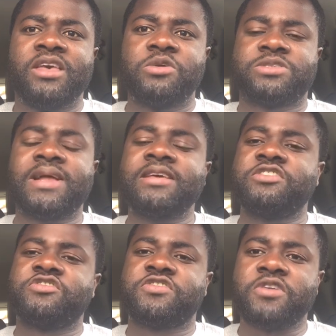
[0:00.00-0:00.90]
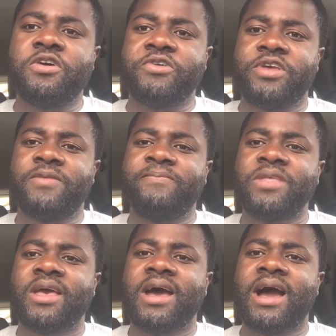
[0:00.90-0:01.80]
was telling his story.
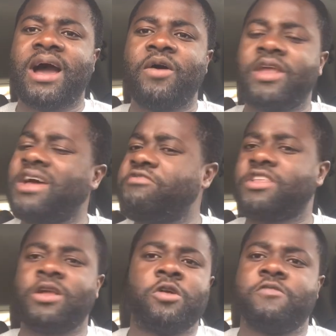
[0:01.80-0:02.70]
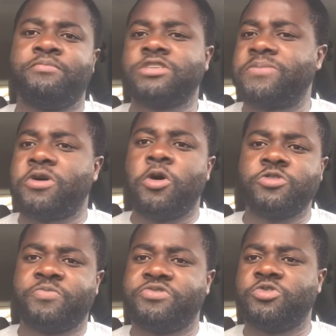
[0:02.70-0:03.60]
And I've read a lot of books about
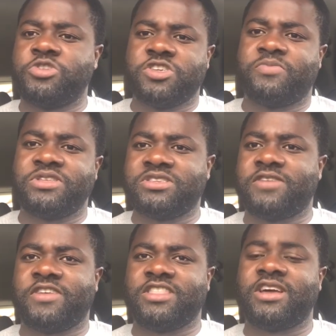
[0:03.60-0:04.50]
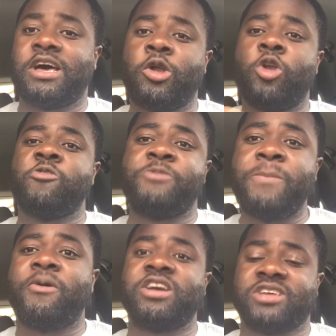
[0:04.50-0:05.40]
entrepreneurship and stuff like that. A lot of
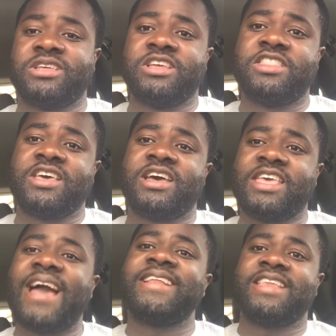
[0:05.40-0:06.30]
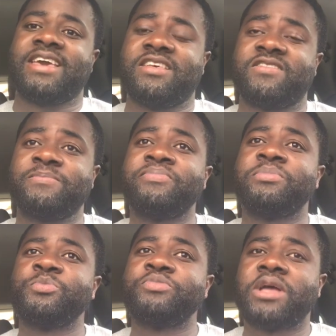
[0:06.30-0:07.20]
people actually in their young days,
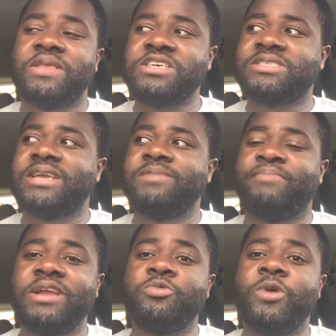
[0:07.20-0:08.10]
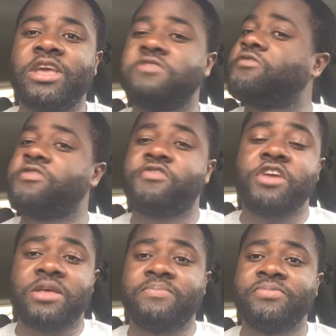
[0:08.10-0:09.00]
they started by working for
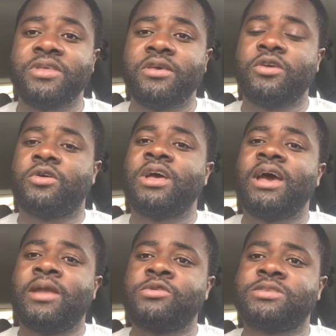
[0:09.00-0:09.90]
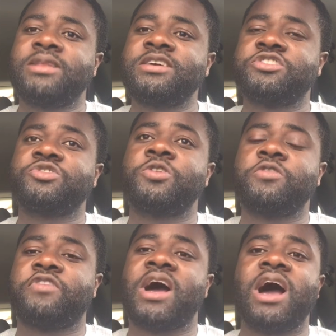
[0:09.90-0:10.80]
free. And was telling a story
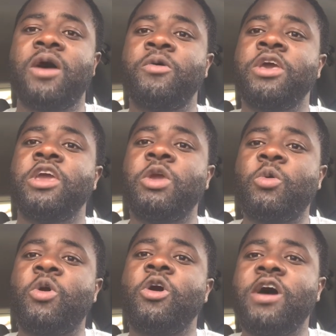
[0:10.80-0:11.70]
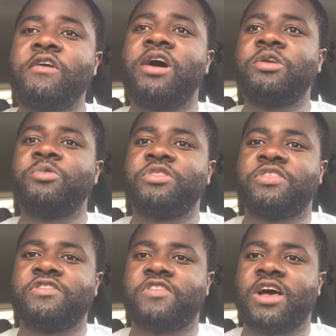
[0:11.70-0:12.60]
of how he'll go around with
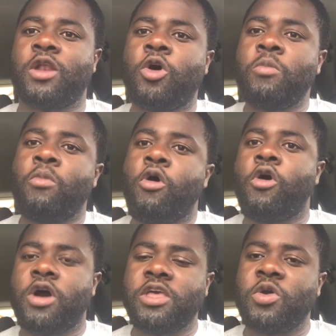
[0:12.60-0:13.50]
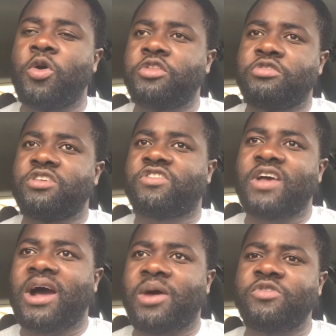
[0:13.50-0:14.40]
his lawnmower, you go to this
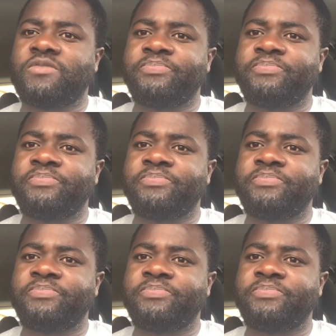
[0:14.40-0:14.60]
house,